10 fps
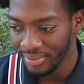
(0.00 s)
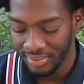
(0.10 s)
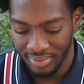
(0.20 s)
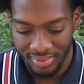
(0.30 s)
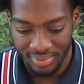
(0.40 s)

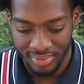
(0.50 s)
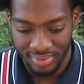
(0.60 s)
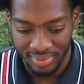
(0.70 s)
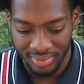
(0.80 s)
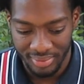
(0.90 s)

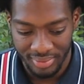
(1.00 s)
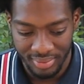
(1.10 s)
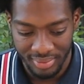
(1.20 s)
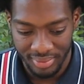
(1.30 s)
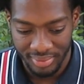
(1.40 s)

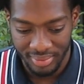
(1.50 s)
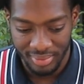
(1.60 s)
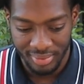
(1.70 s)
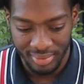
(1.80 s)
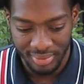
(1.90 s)

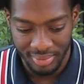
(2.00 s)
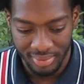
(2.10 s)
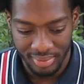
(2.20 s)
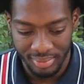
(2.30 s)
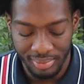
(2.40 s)

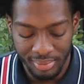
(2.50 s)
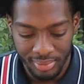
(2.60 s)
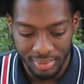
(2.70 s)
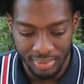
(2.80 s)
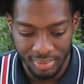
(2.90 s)

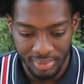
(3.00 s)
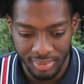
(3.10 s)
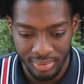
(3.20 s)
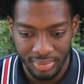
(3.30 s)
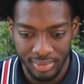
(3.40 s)

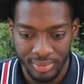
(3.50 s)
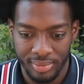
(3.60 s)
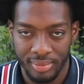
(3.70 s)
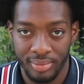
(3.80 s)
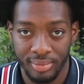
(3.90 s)

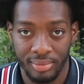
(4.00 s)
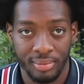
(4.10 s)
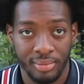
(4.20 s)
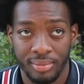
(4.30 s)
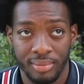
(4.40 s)

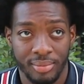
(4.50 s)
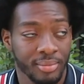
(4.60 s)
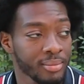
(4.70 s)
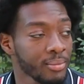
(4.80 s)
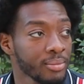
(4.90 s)

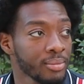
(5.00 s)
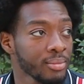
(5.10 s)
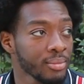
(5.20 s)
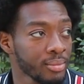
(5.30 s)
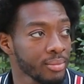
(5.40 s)

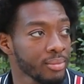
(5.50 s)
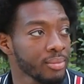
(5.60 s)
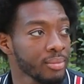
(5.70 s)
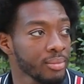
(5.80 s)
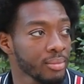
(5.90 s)

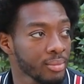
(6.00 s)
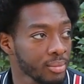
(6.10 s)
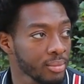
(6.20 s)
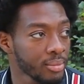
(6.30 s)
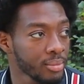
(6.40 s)

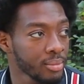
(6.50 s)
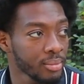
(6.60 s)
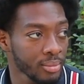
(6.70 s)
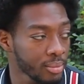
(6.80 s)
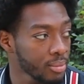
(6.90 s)

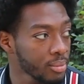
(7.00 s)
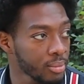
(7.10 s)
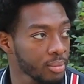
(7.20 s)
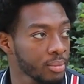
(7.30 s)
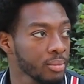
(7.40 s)

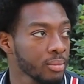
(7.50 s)
The person shown says nothing.